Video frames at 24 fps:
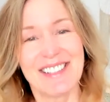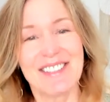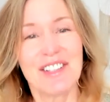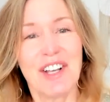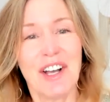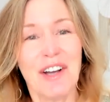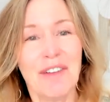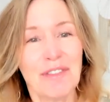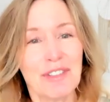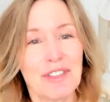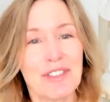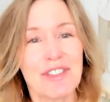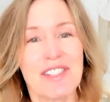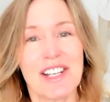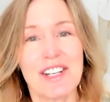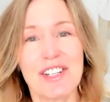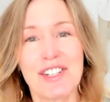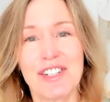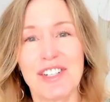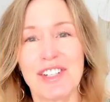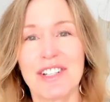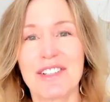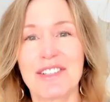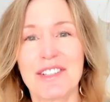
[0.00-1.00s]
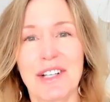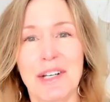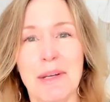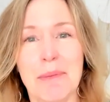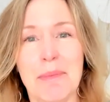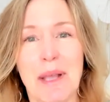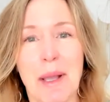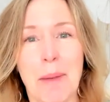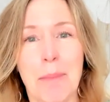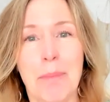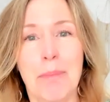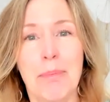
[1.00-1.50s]
this conversation is going to
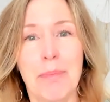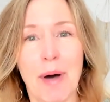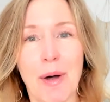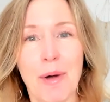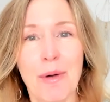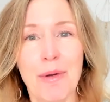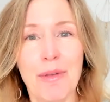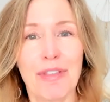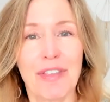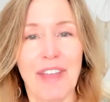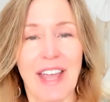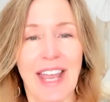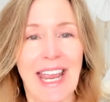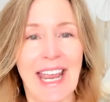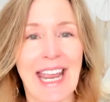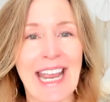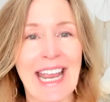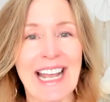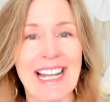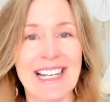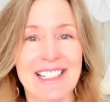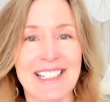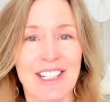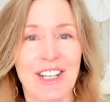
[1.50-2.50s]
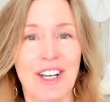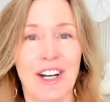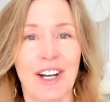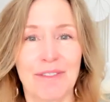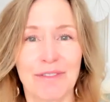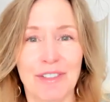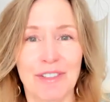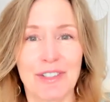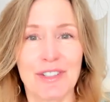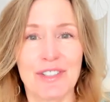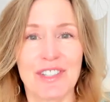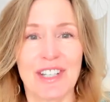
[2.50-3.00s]
be a both and
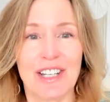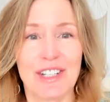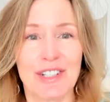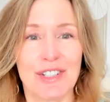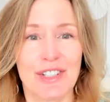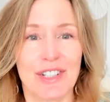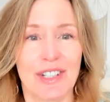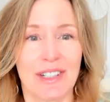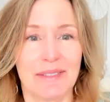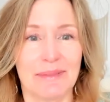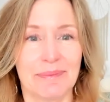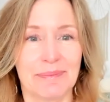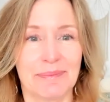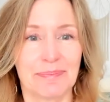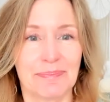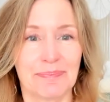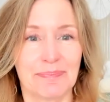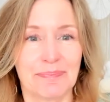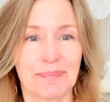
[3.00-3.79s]
conversation